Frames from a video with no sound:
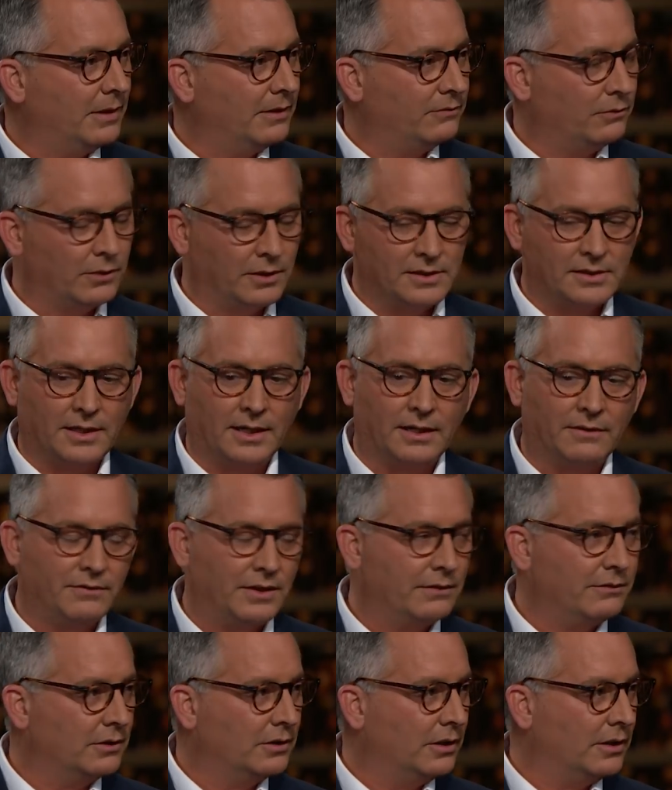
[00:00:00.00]
my voice. I have
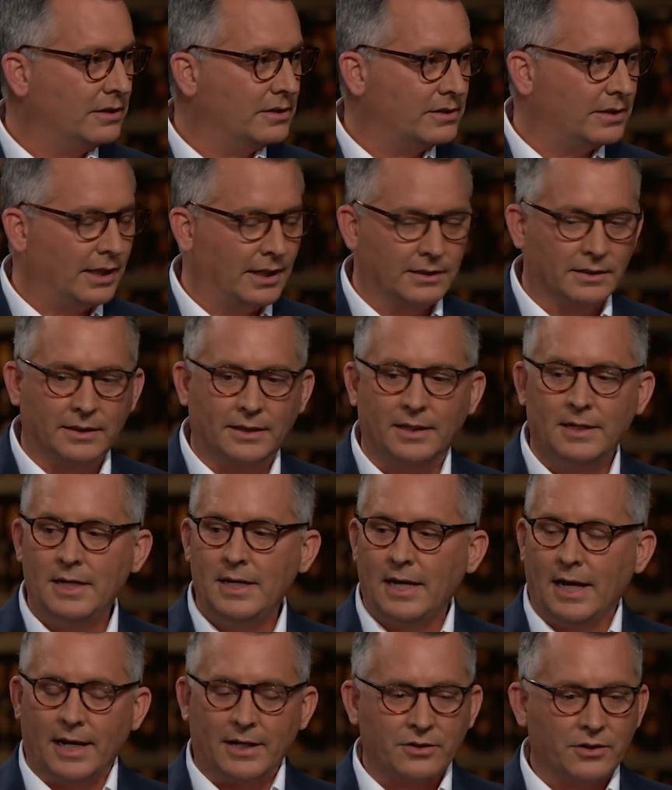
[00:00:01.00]
never gone silent,
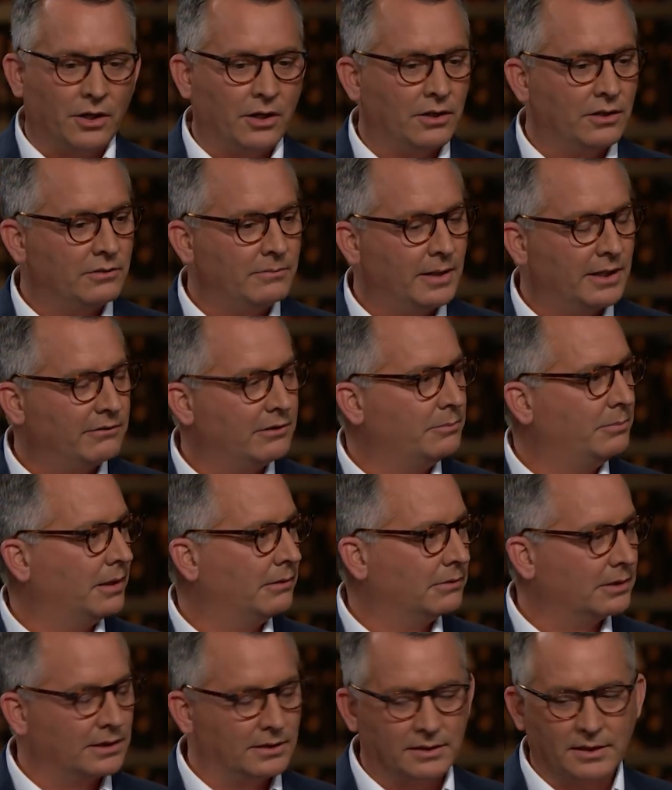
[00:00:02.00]
as all of my
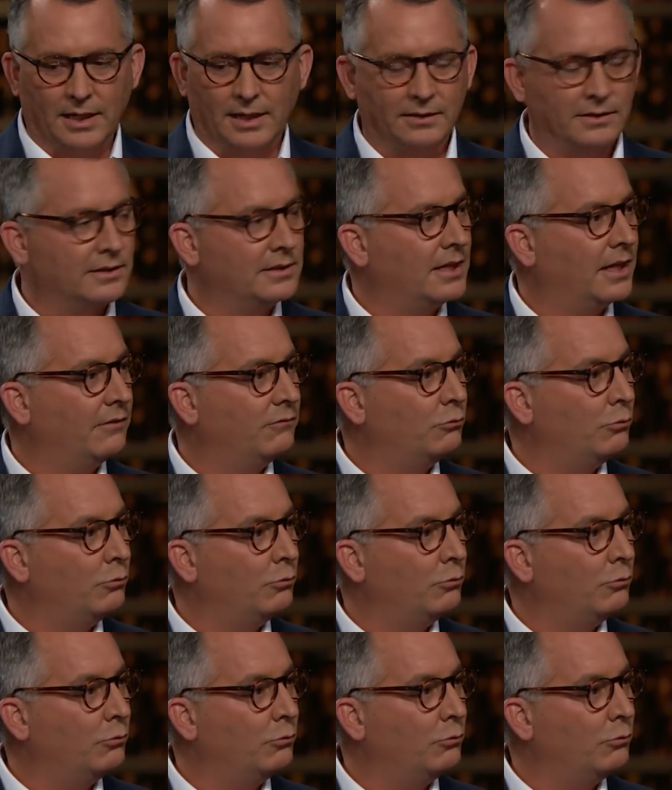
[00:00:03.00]
Republican colleagues have